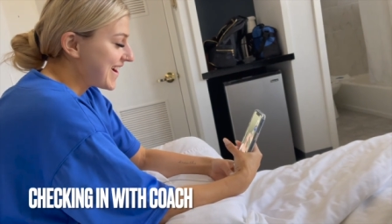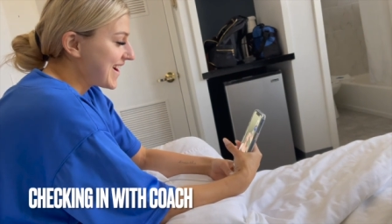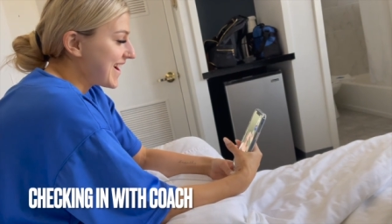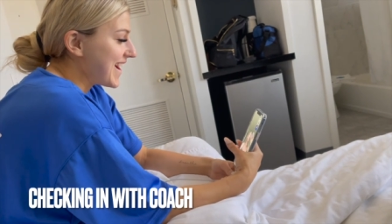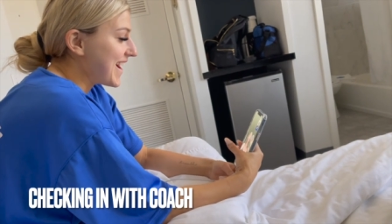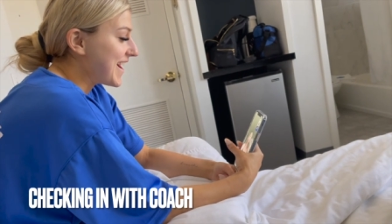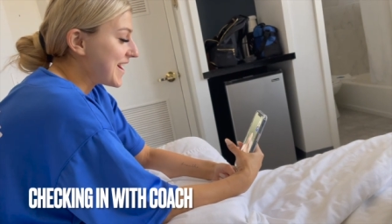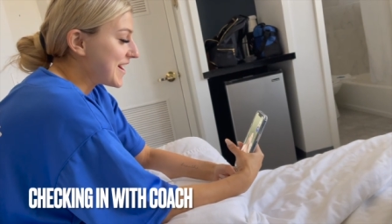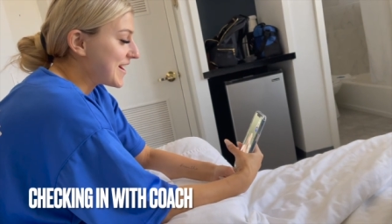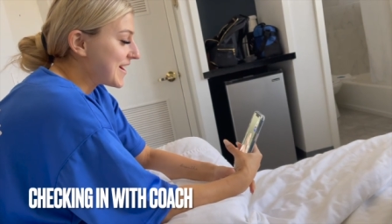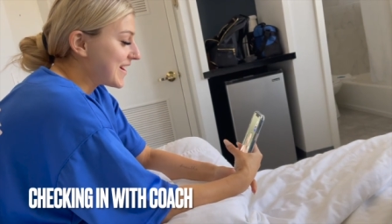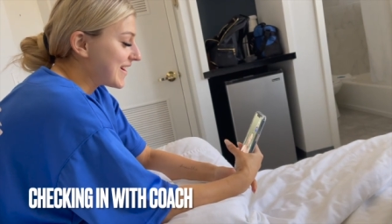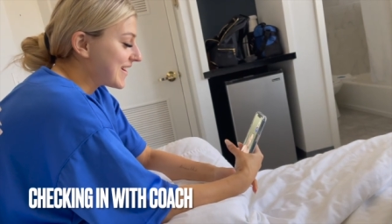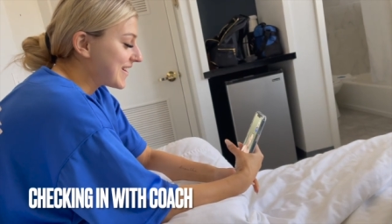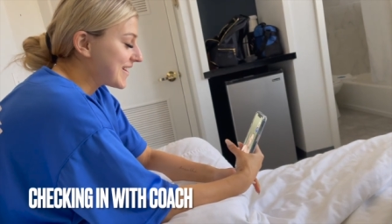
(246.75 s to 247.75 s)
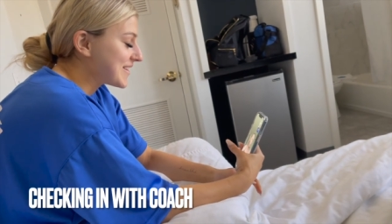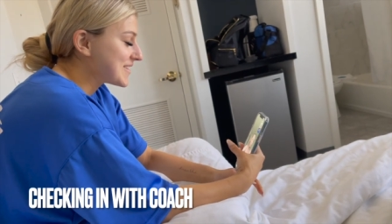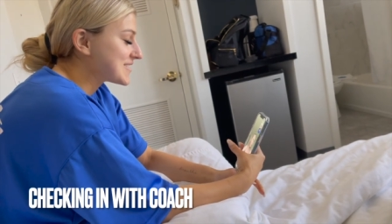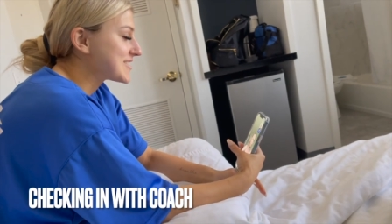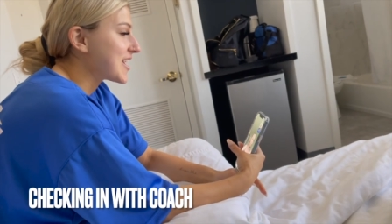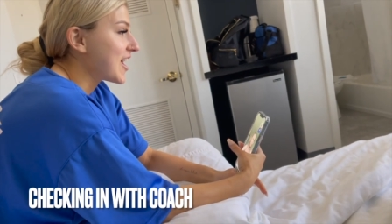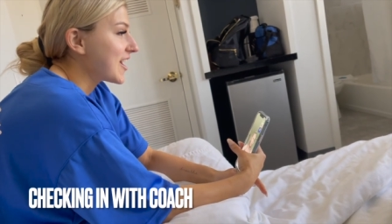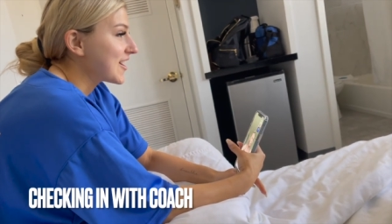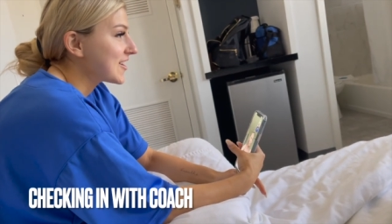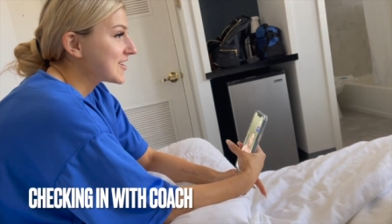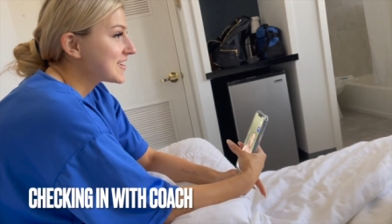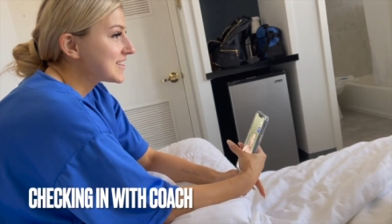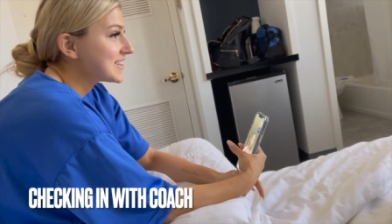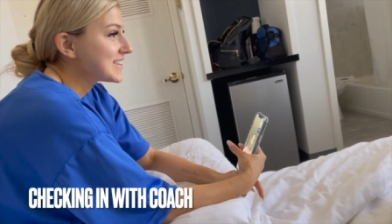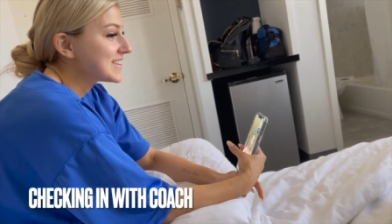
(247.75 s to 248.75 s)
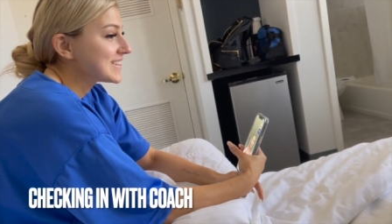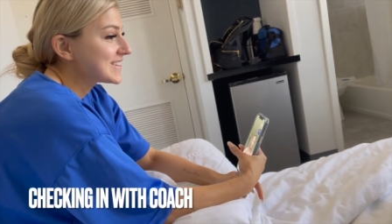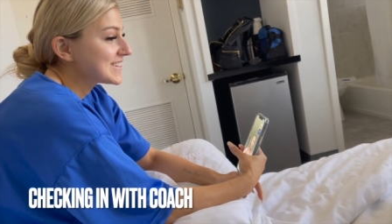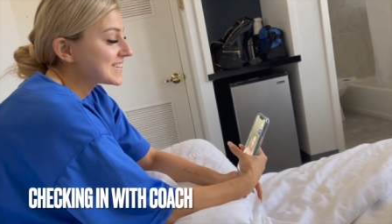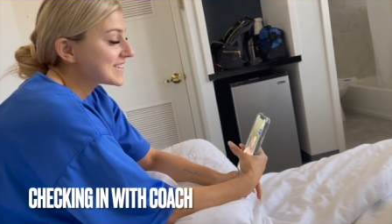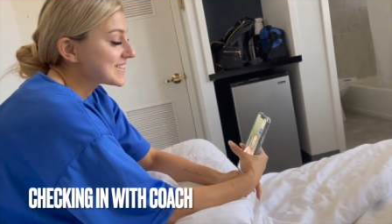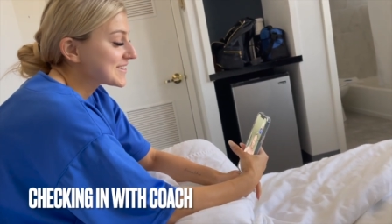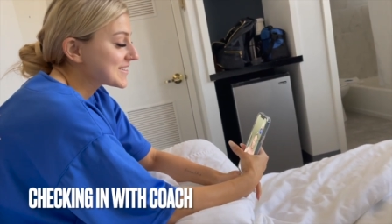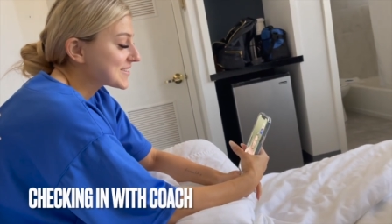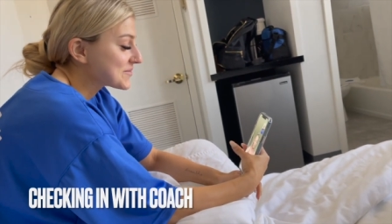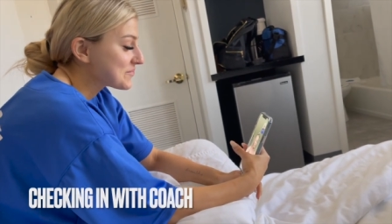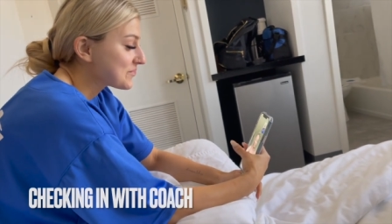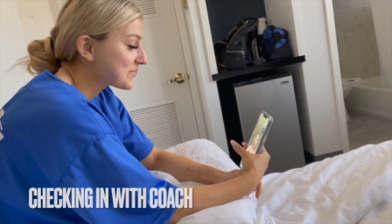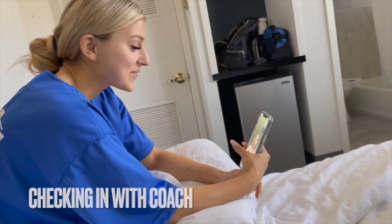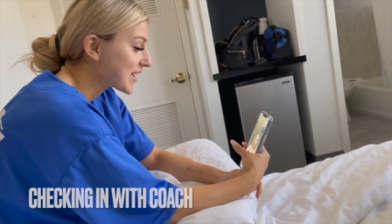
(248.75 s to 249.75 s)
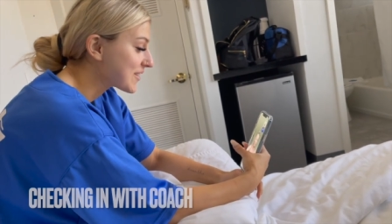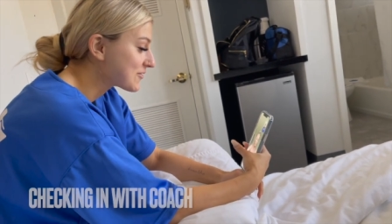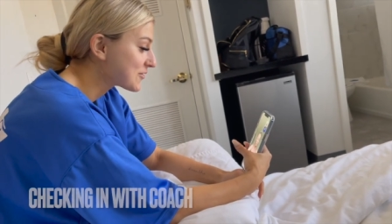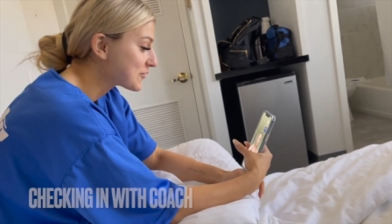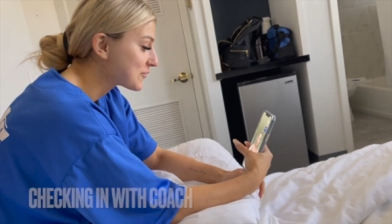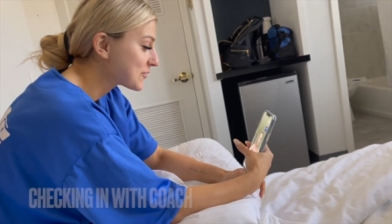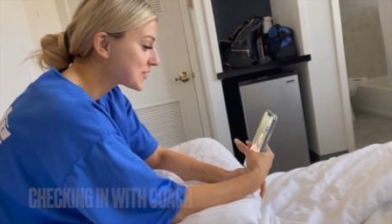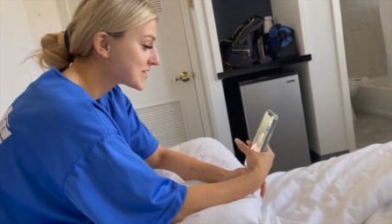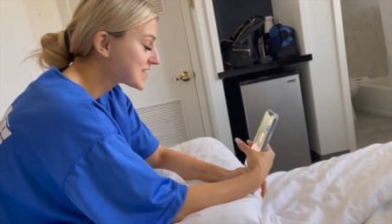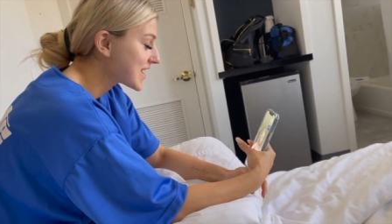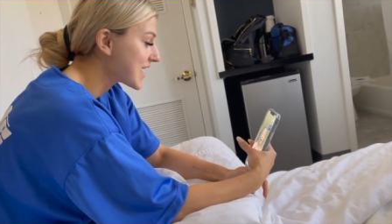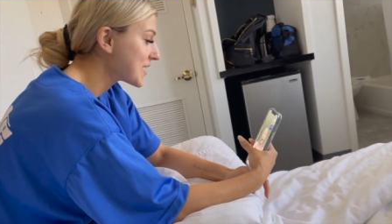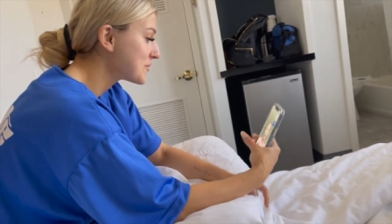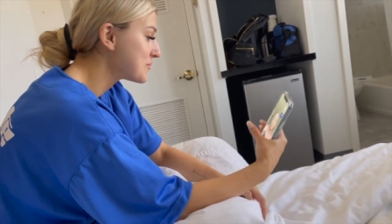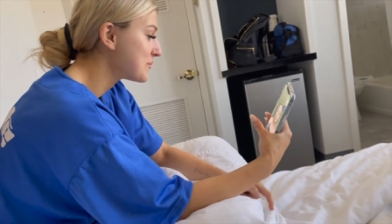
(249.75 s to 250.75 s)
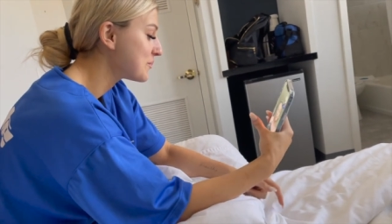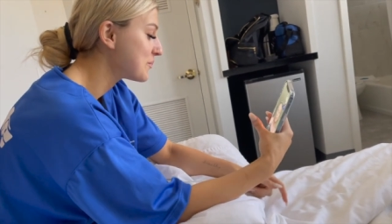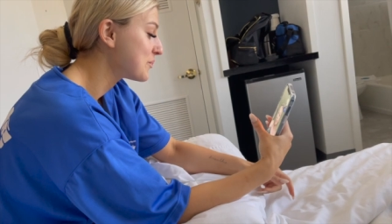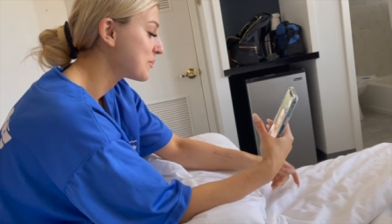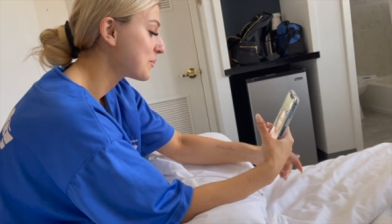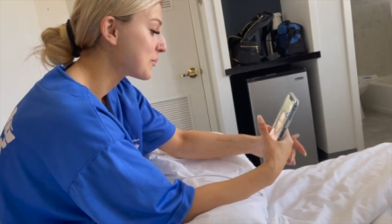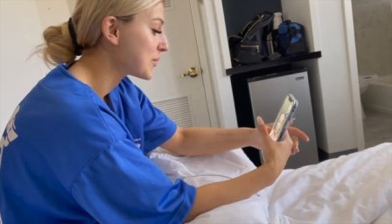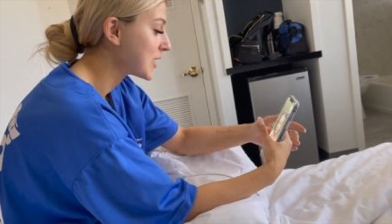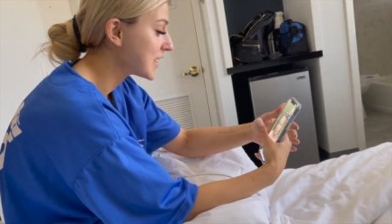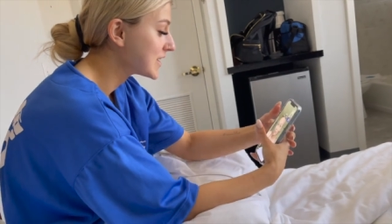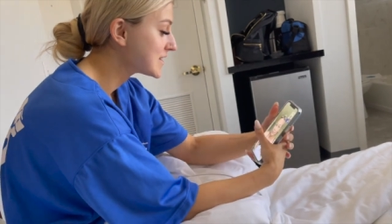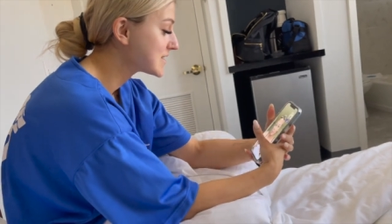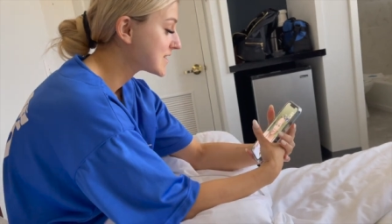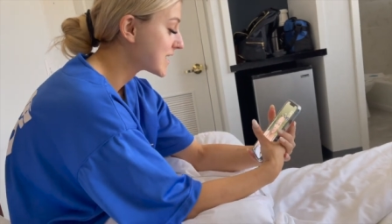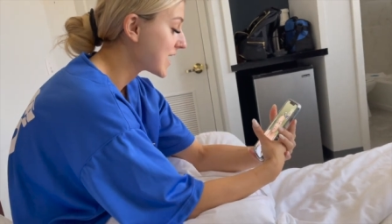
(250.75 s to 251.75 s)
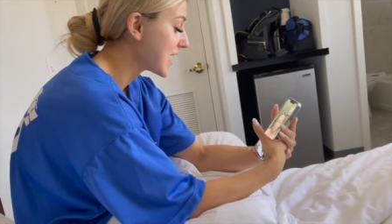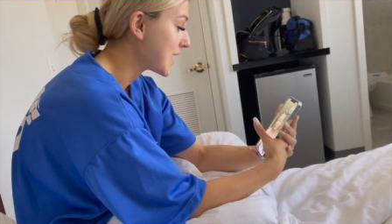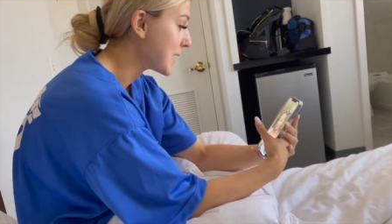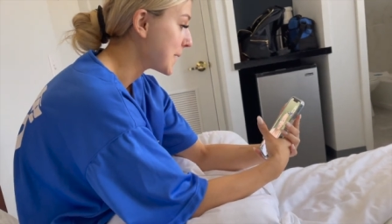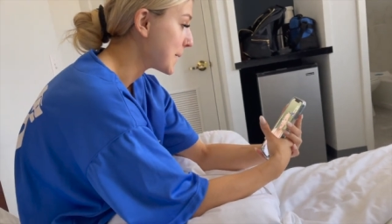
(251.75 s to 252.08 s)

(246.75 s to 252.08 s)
so I kind of just like coasted throughout the hours that I